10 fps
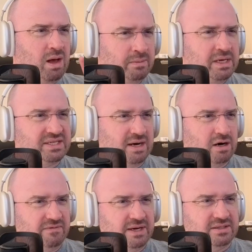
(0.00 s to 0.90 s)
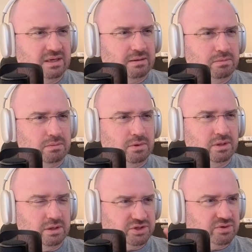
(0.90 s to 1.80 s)
I'm going to sacrifice some,
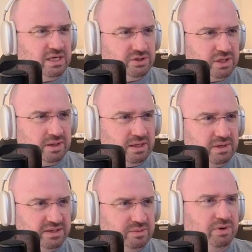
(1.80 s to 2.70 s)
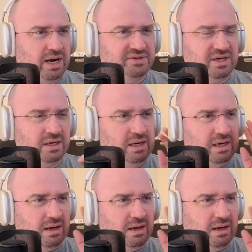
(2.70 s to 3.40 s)
strategically as a brand, saying,